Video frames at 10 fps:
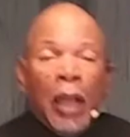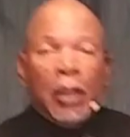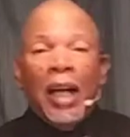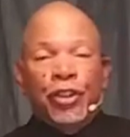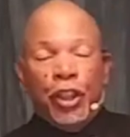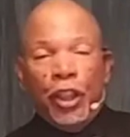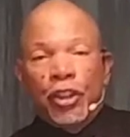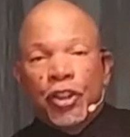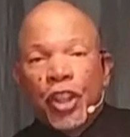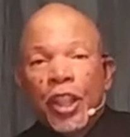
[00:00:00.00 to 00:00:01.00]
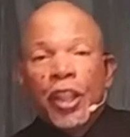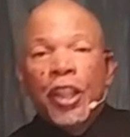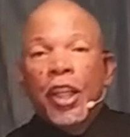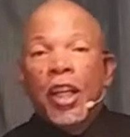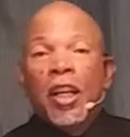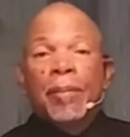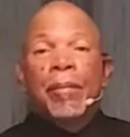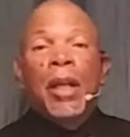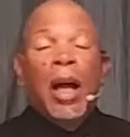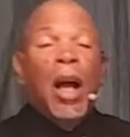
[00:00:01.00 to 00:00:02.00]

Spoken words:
God didn't send him,